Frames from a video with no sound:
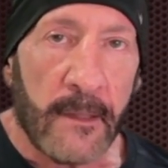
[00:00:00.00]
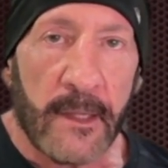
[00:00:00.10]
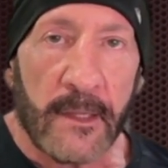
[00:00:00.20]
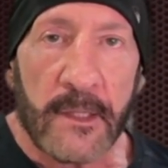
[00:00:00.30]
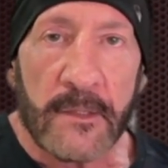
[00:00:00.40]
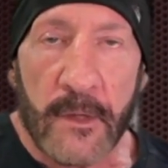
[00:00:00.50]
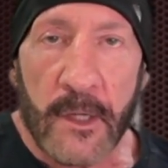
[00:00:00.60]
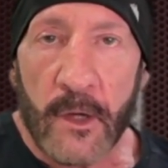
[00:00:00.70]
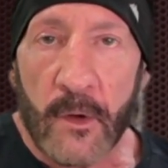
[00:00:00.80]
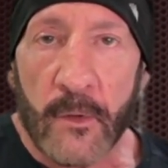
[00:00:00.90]
In this
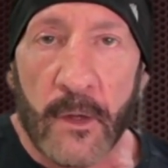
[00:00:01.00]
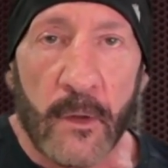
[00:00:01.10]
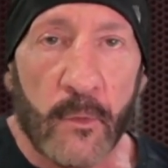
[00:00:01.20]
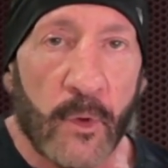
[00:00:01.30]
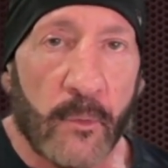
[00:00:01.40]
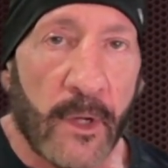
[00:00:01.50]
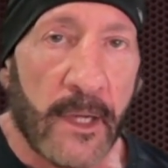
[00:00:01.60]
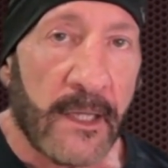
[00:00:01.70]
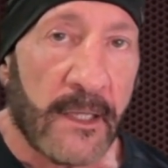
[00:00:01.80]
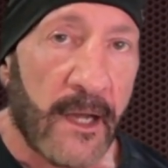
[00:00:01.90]
video, we're
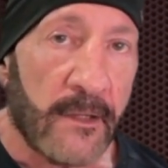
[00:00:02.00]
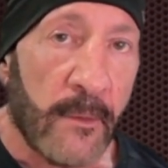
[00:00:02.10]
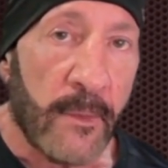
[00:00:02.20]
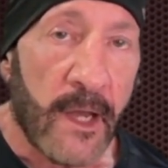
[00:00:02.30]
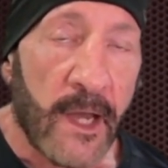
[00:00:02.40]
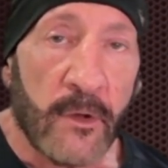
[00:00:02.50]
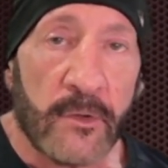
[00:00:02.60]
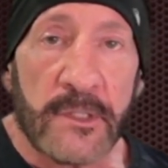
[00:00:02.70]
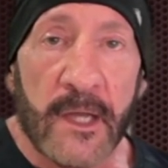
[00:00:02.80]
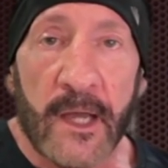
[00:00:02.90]
breaking down the Plyo
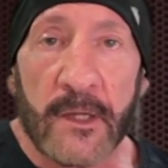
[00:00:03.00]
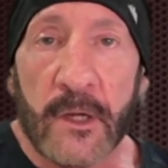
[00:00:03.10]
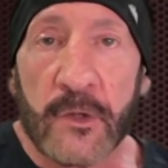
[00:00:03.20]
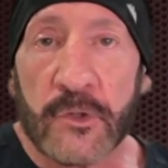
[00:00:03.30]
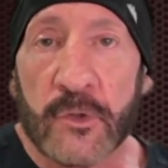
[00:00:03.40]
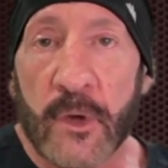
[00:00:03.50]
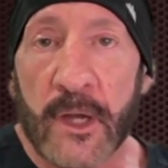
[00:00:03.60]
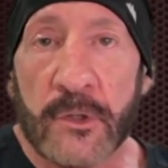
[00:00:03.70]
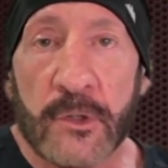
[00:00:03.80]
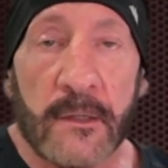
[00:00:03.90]
Side Lunge Stretch,